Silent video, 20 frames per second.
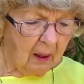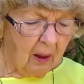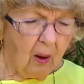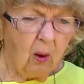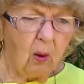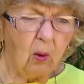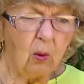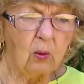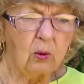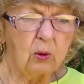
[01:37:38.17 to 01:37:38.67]

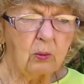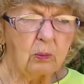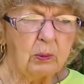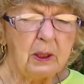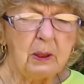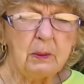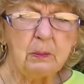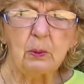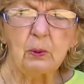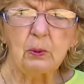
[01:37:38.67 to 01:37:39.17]
all the
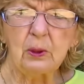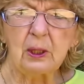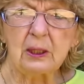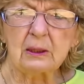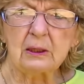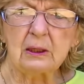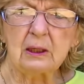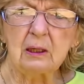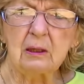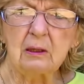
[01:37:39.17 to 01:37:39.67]
people
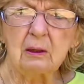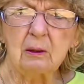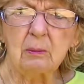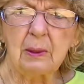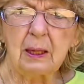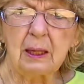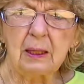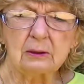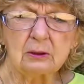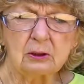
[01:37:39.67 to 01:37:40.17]
that care
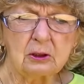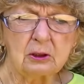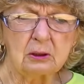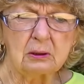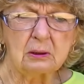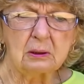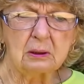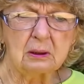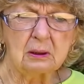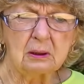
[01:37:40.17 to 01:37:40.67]
about you.